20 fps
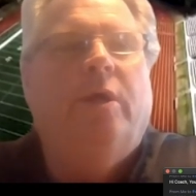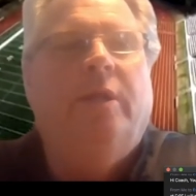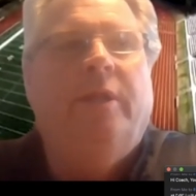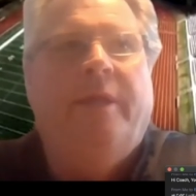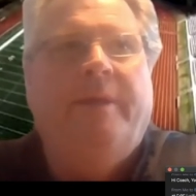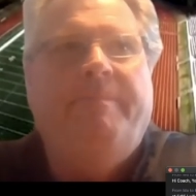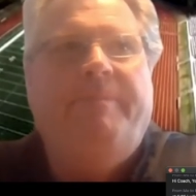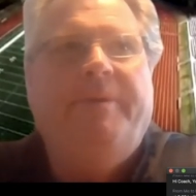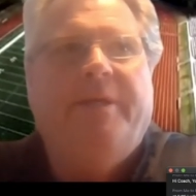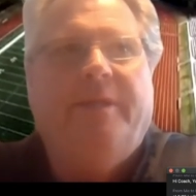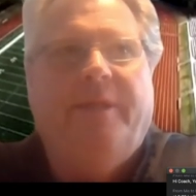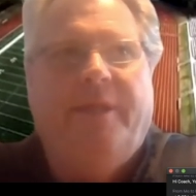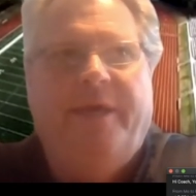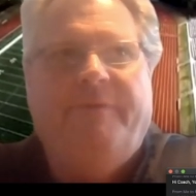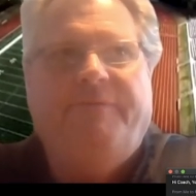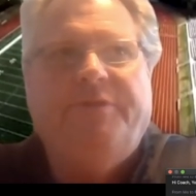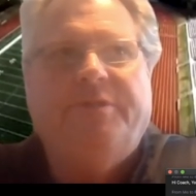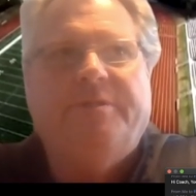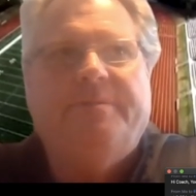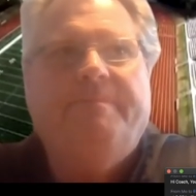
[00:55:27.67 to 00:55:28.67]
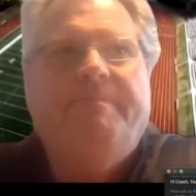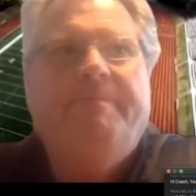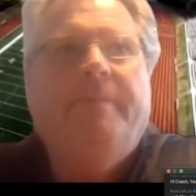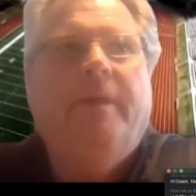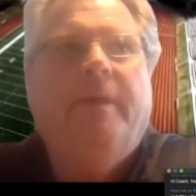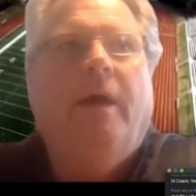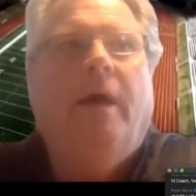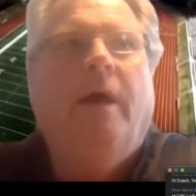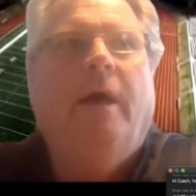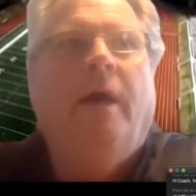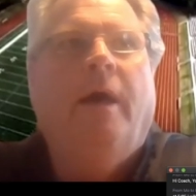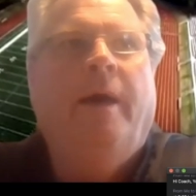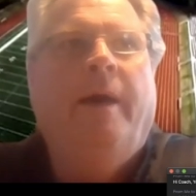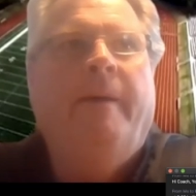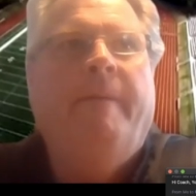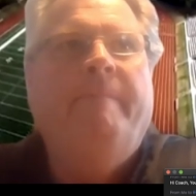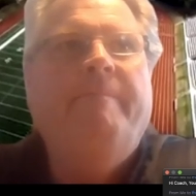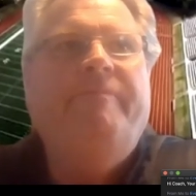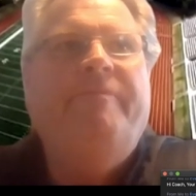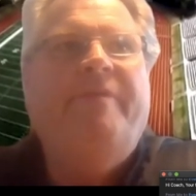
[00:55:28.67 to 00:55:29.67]
Olympic lifts.
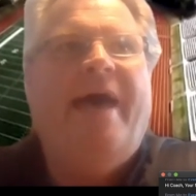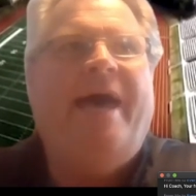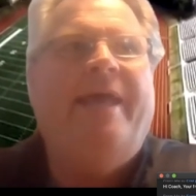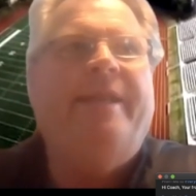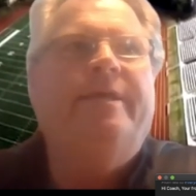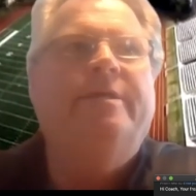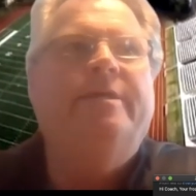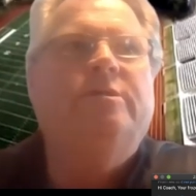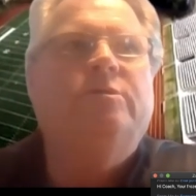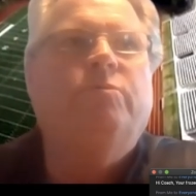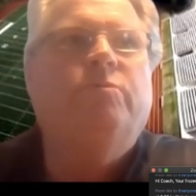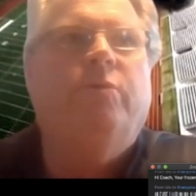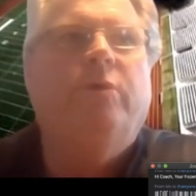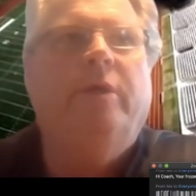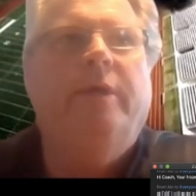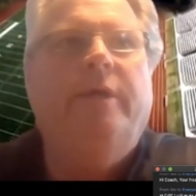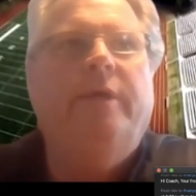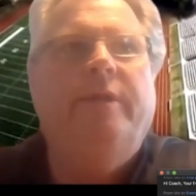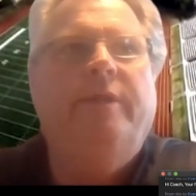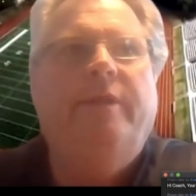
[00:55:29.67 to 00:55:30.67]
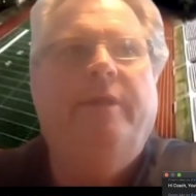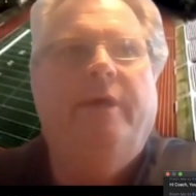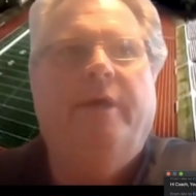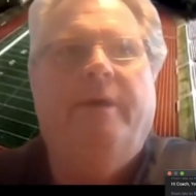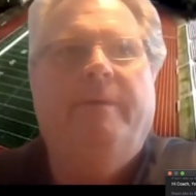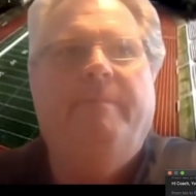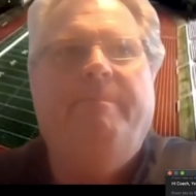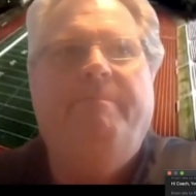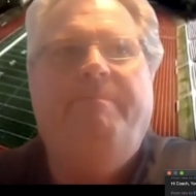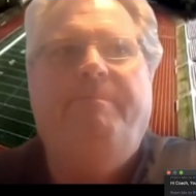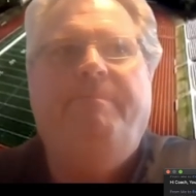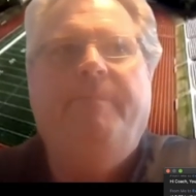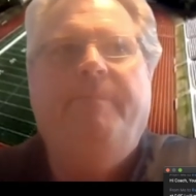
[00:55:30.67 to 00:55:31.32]
That is really the